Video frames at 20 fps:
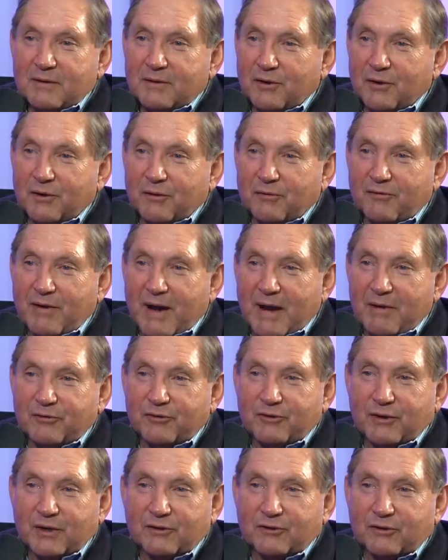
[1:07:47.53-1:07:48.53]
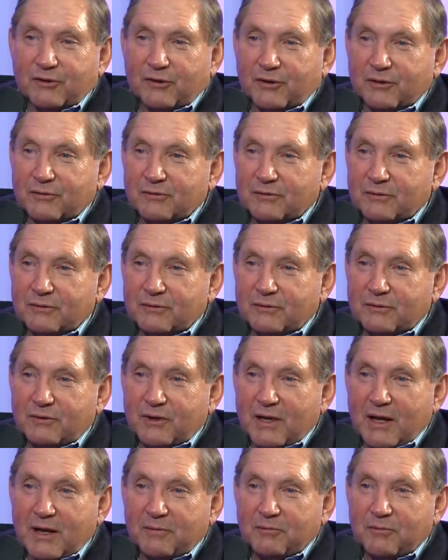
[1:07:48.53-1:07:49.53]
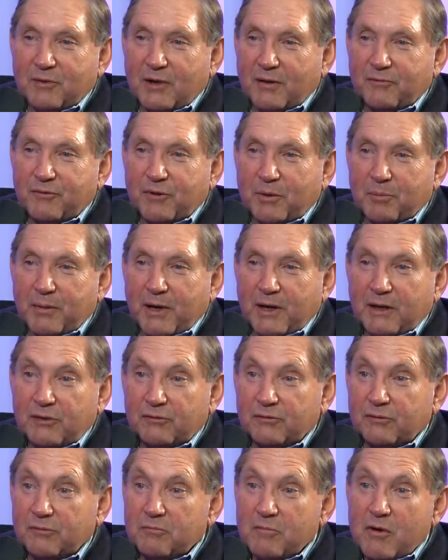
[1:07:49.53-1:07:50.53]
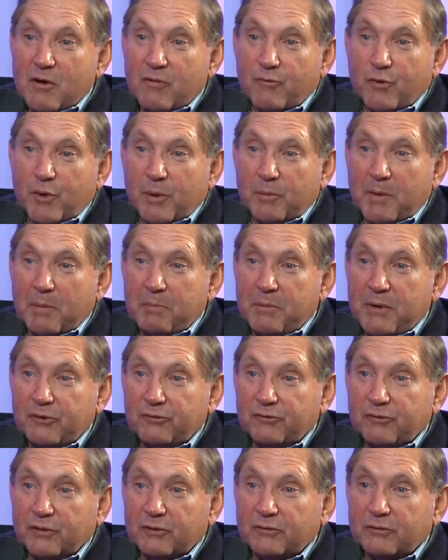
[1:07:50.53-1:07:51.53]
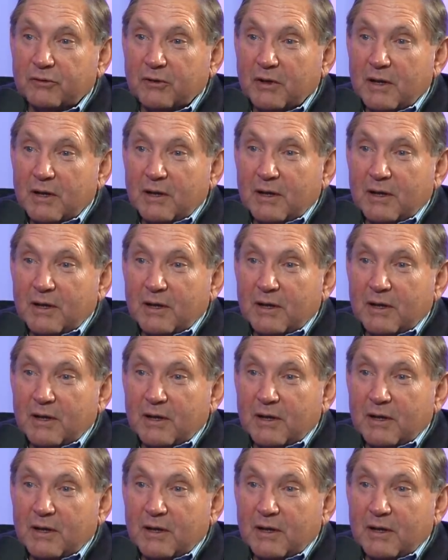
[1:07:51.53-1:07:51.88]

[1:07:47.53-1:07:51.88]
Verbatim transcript: you know, 5, 6, or 10 of your buddies and form a business?